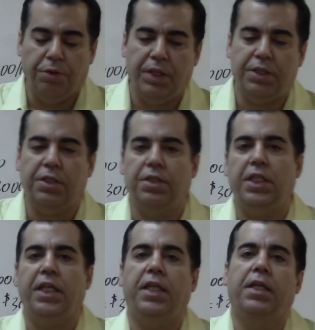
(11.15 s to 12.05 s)
This is
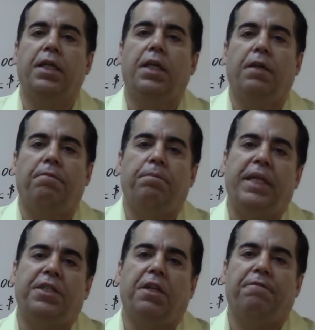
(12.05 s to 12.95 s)
the
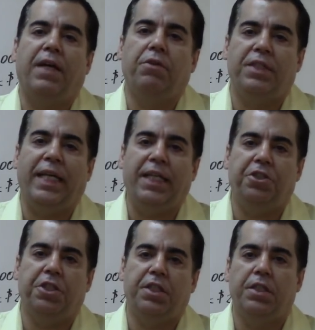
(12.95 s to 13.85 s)
basic
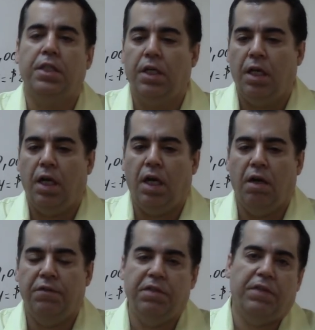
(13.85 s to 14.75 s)
foundation
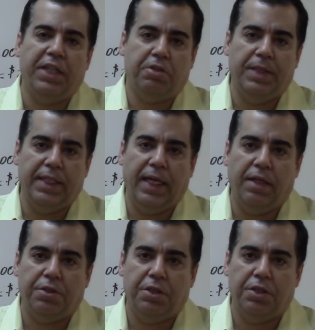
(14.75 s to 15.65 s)
of investment
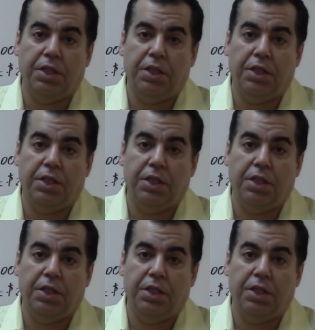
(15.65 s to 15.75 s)
analysis.